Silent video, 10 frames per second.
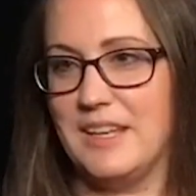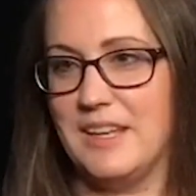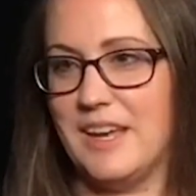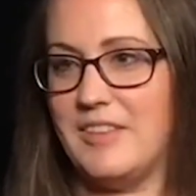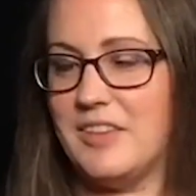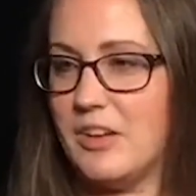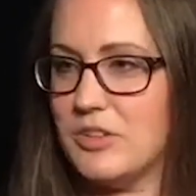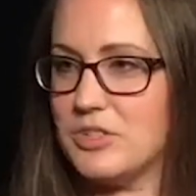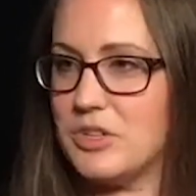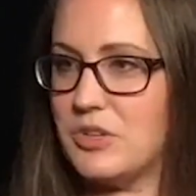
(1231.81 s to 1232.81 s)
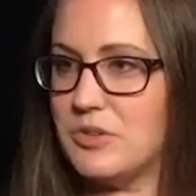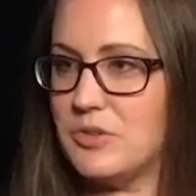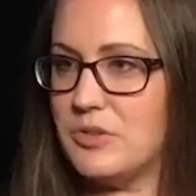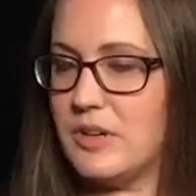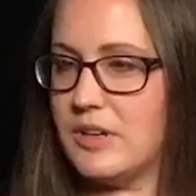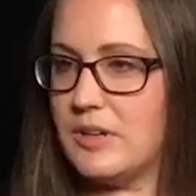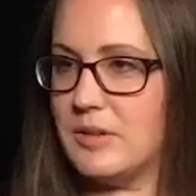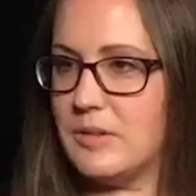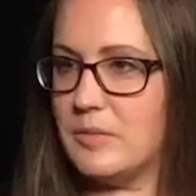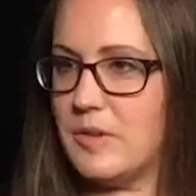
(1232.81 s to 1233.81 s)
then also
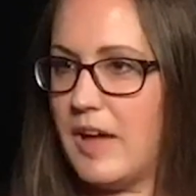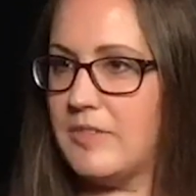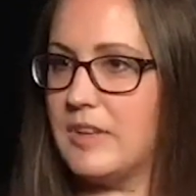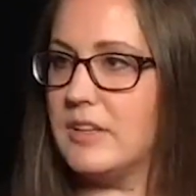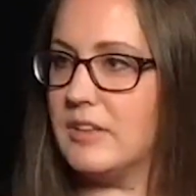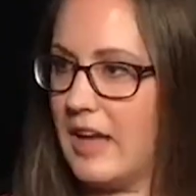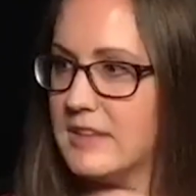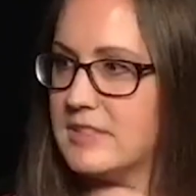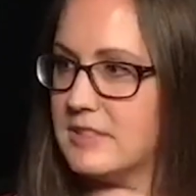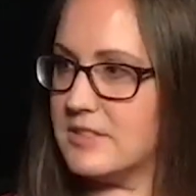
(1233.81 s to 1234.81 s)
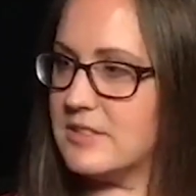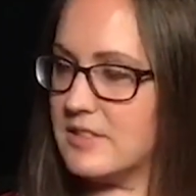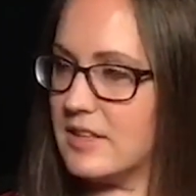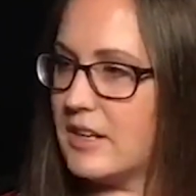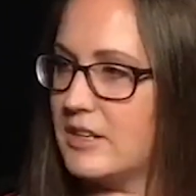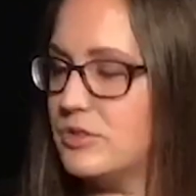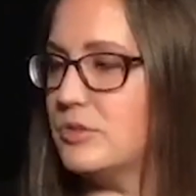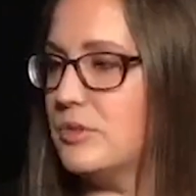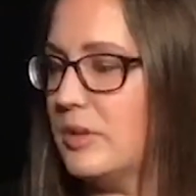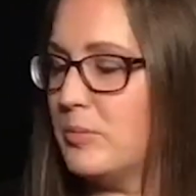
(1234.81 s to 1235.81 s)
having classes that I
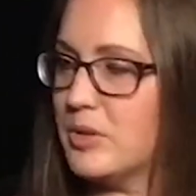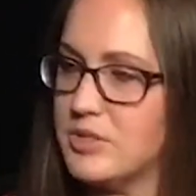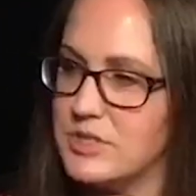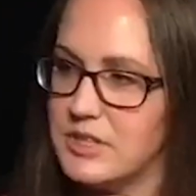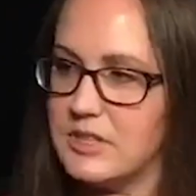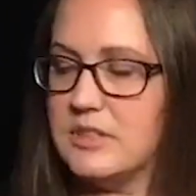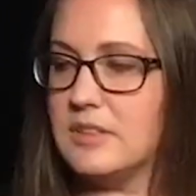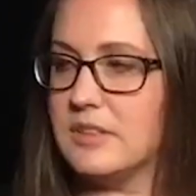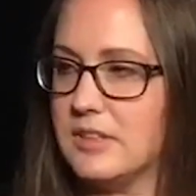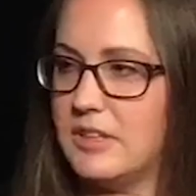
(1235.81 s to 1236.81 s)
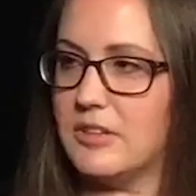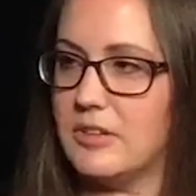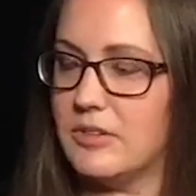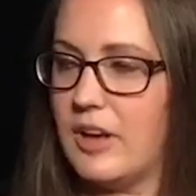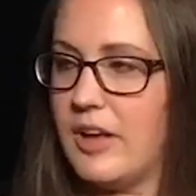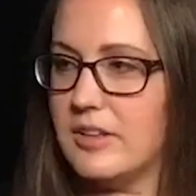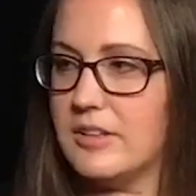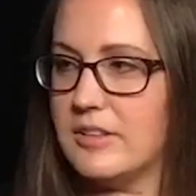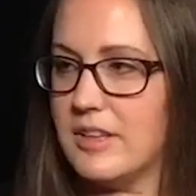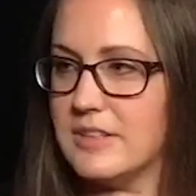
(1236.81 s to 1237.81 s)
do in person here in
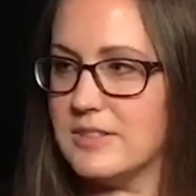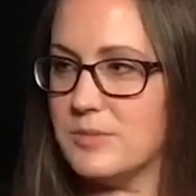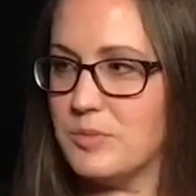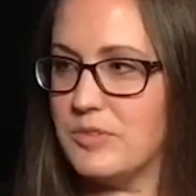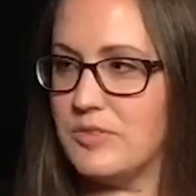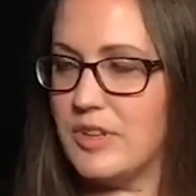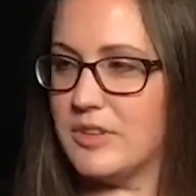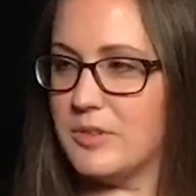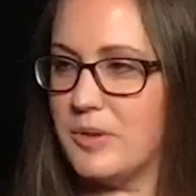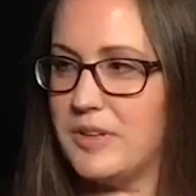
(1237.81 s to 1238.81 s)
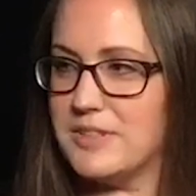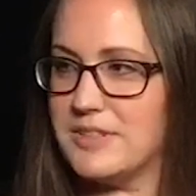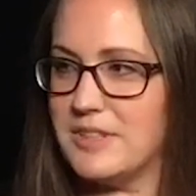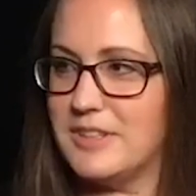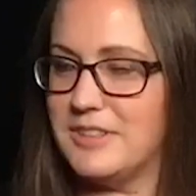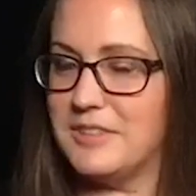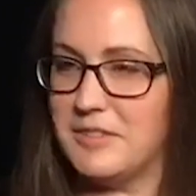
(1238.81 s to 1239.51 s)
Ocala. That's one of the other ways that